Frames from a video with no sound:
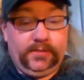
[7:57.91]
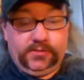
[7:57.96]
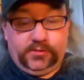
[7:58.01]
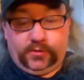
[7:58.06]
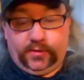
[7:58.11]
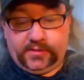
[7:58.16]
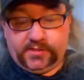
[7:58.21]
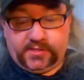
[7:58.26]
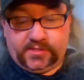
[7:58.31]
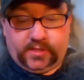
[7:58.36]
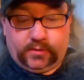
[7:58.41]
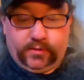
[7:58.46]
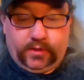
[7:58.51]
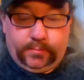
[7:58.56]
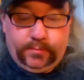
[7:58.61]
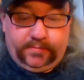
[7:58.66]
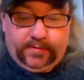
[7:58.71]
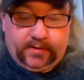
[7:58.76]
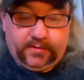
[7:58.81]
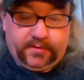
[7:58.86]
So as I said, I'm going
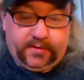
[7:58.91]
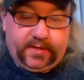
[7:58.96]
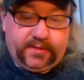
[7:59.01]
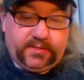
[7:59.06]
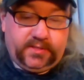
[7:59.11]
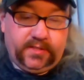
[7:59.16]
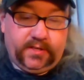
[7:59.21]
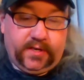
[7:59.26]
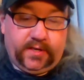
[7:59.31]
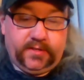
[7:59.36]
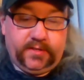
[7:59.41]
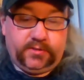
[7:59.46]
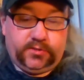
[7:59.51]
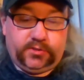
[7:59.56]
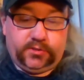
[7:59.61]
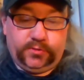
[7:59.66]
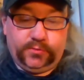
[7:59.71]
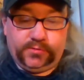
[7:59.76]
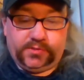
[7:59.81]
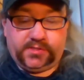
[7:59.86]
to move on to the 1992